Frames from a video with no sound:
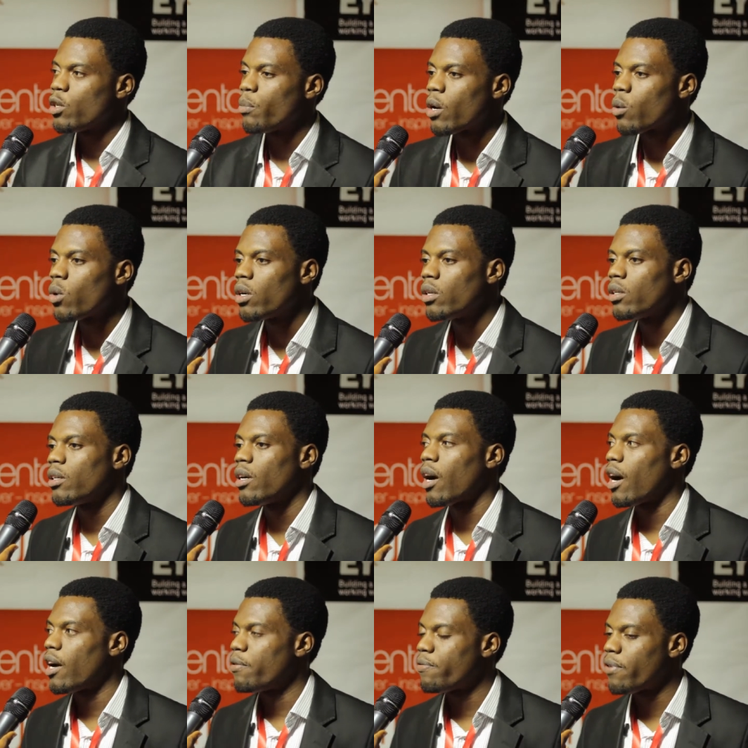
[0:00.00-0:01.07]
Number one,
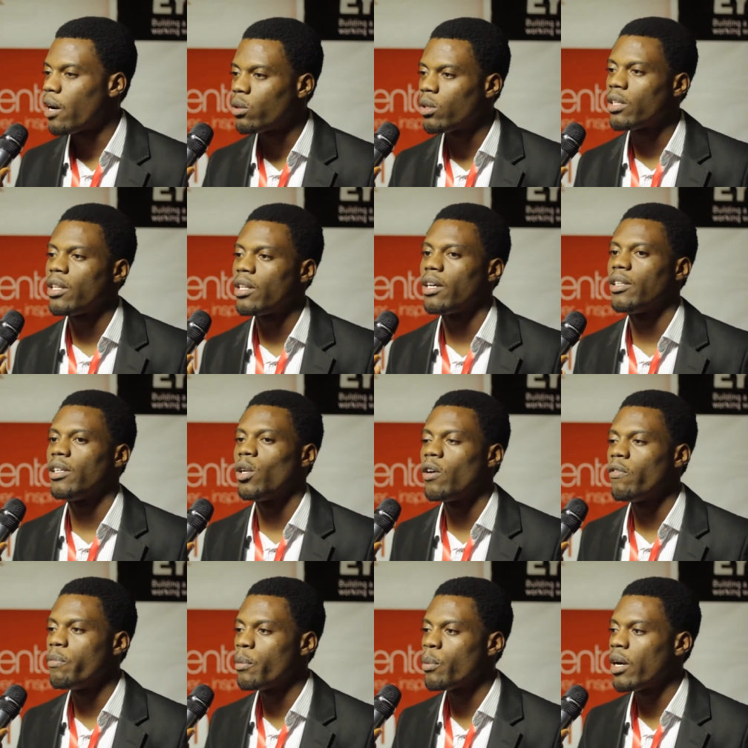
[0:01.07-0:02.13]
I found out that a
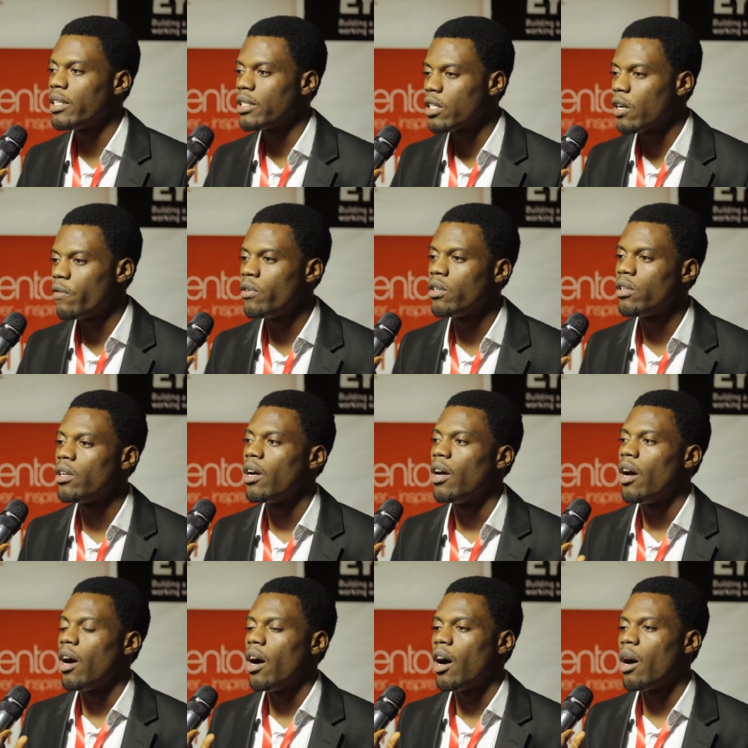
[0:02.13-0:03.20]
lot of people I interviewed
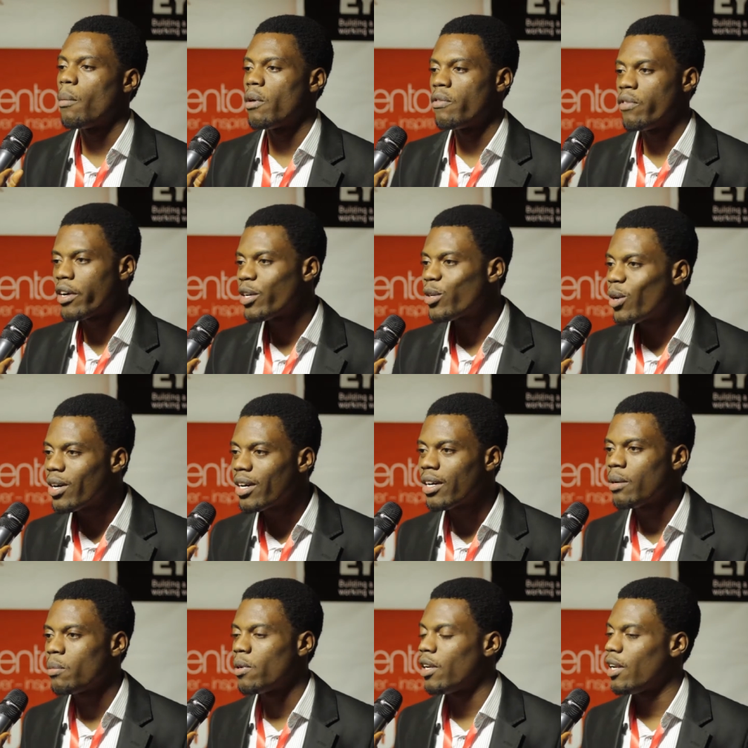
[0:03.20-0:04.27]
um, are very young,
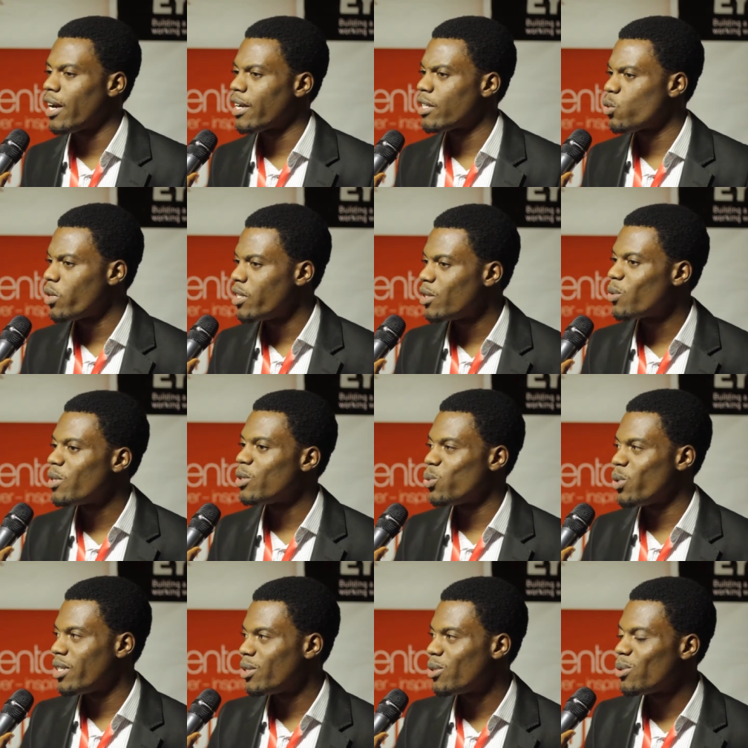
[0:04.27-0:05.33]
like 21,
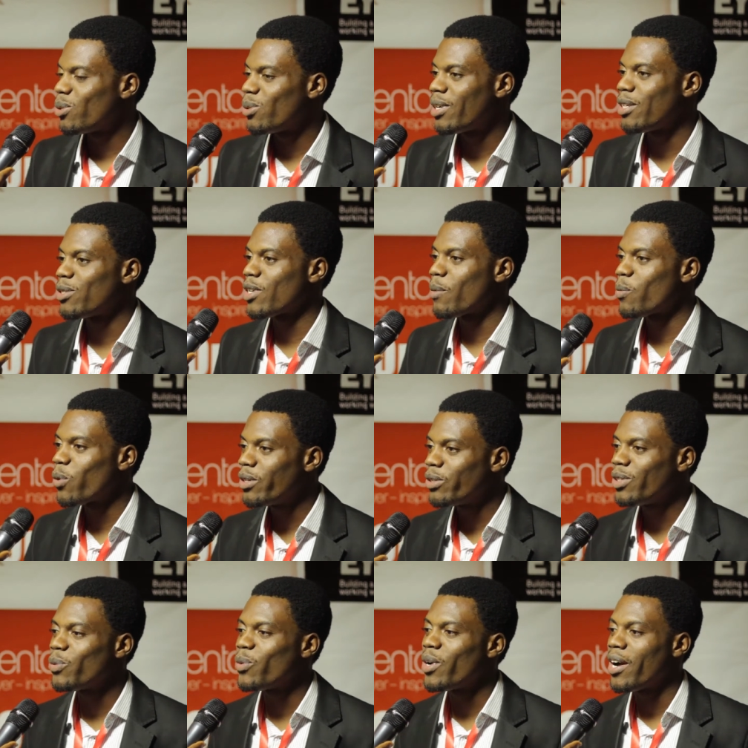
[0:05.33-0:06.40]
22, and so I'm
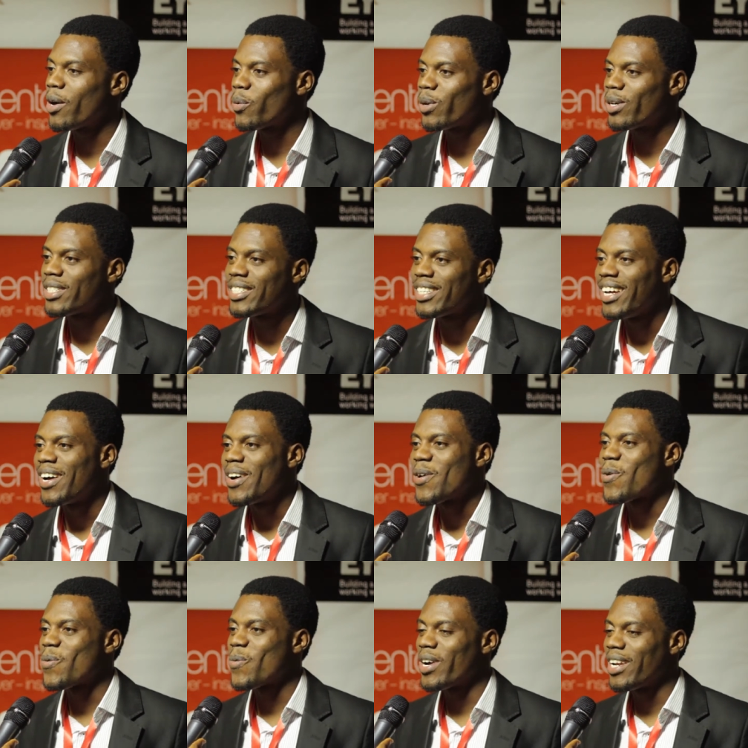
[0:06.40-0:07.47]
wondering where I was
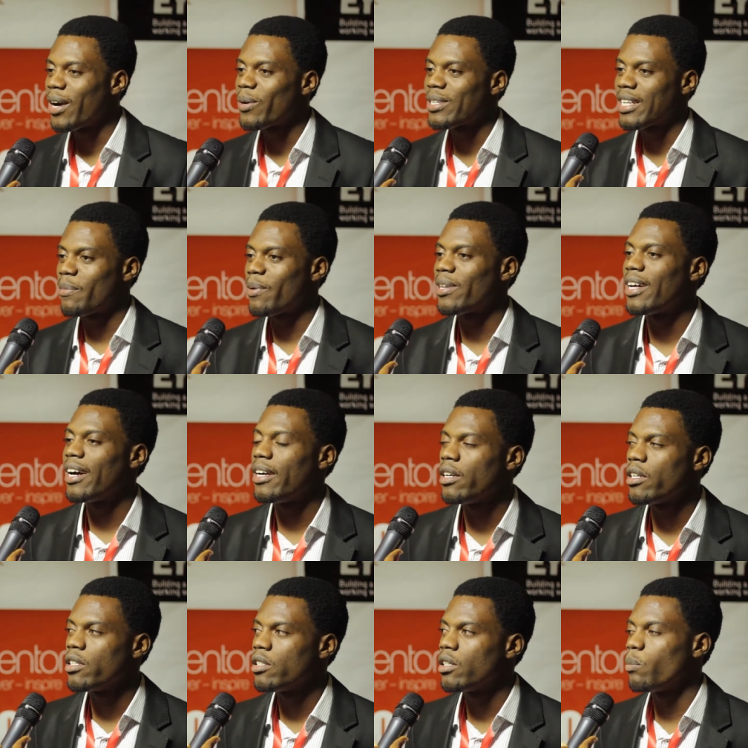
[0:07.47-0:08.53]
when I was about that
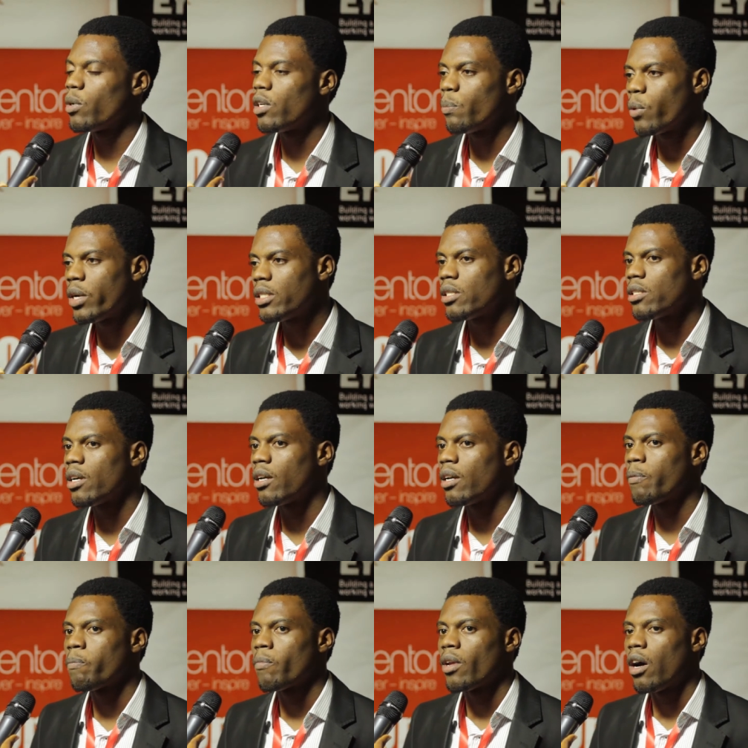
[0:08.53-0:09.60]
age. But the point is that
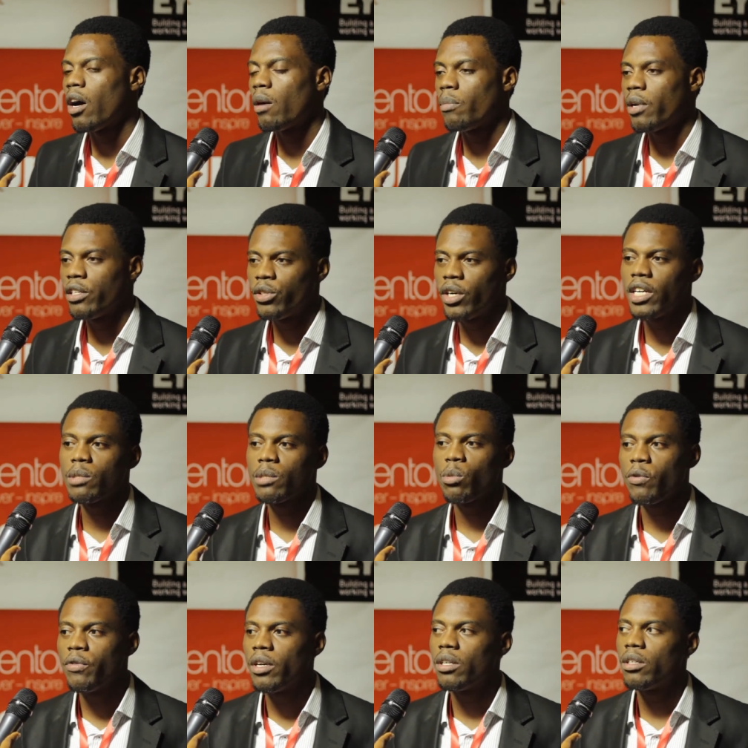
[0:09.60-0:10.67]
um, Nigeria is
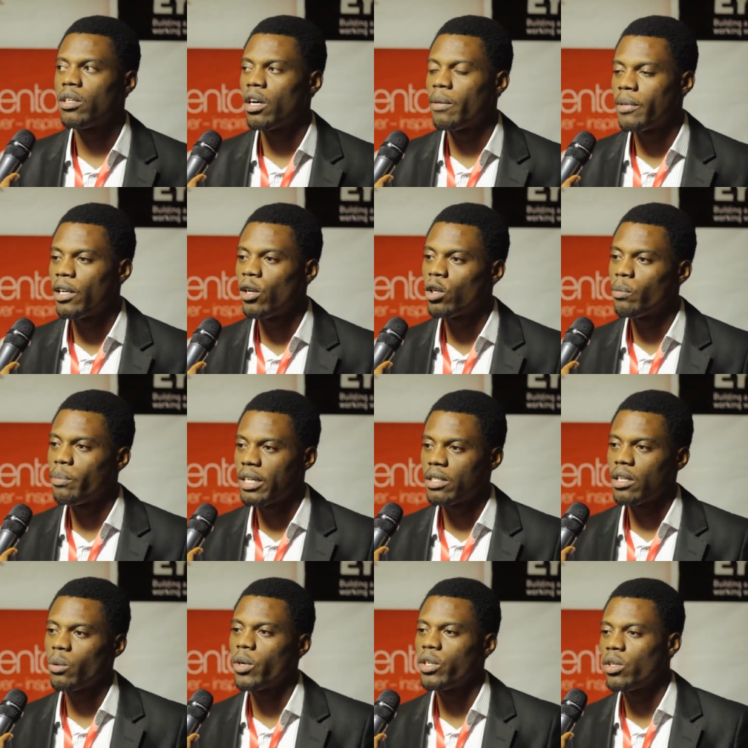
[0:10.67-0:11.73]
moving um, a lot
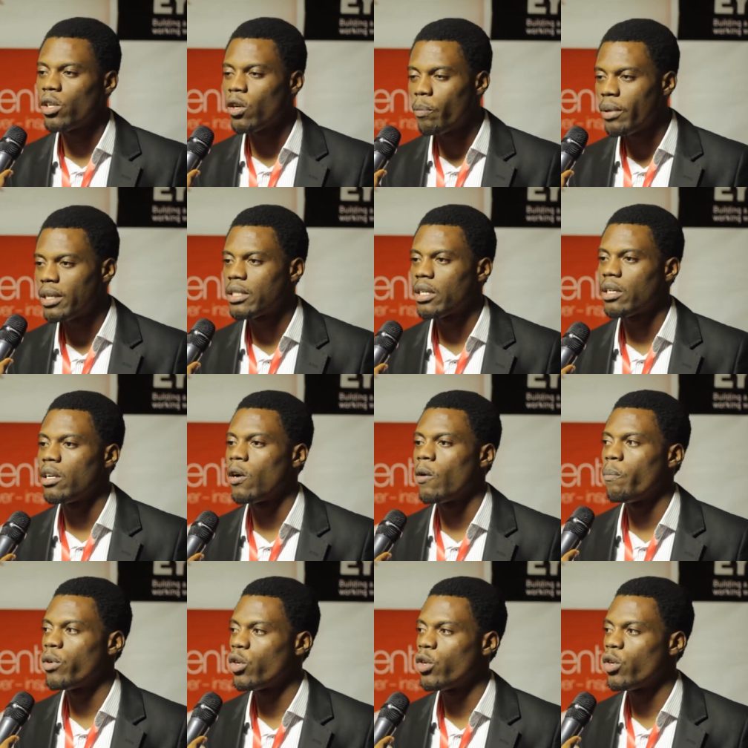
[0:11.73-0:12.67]
better. We're doing a lot better now.